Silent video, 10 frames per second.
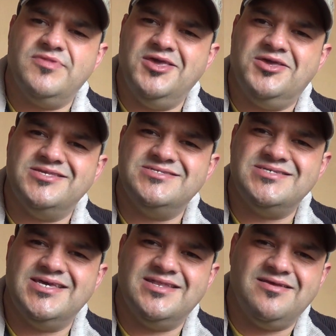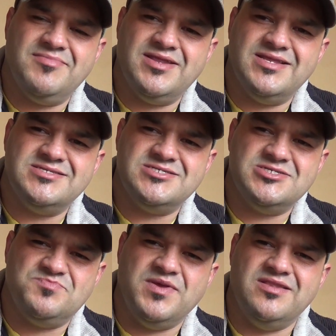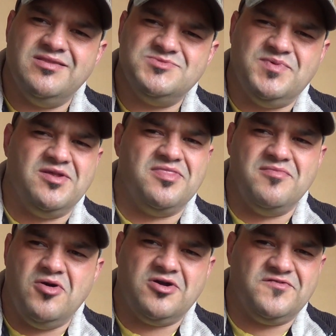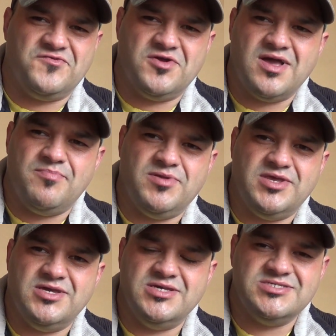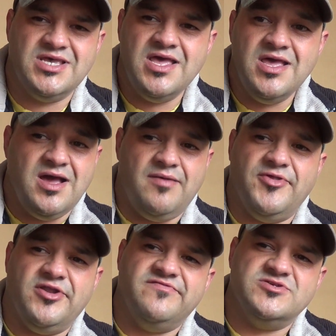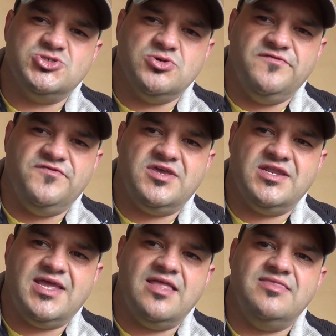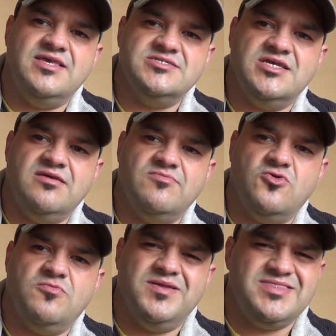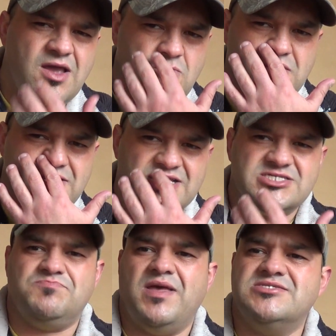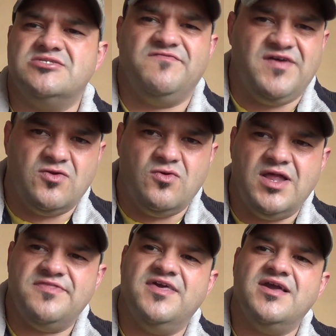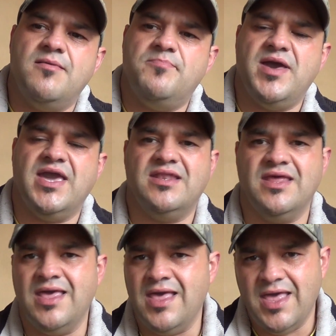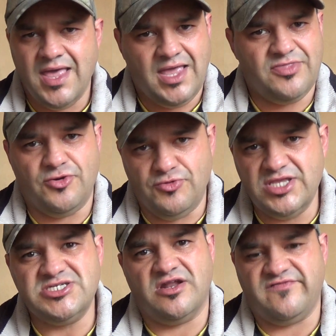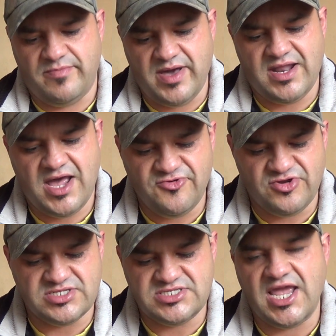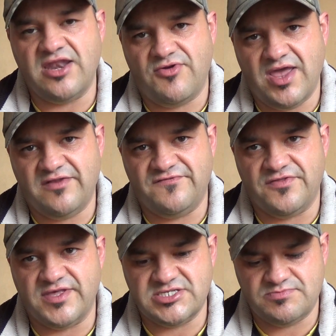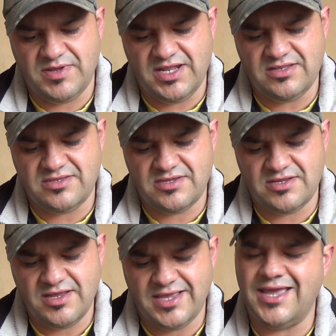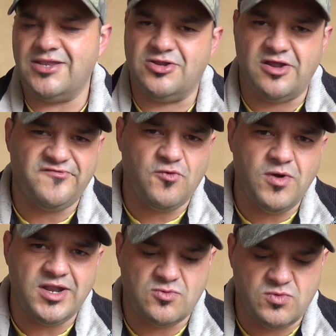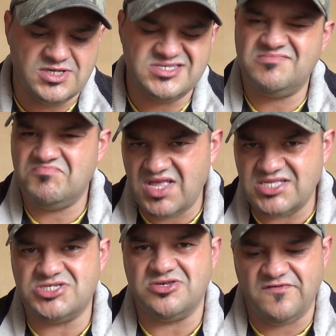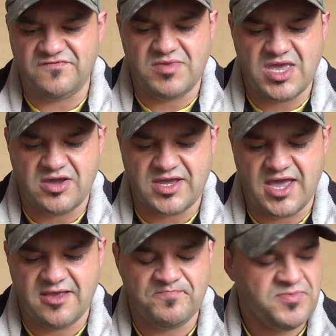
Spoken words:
You can see it. I mean, it's been on the market for a couple of years. I'm not even sure if you can get these anymore, but they weren't expensive at all. I think I paid in the region of about 110 Rand for this, but it, again, you know, for what it was, it served me okay.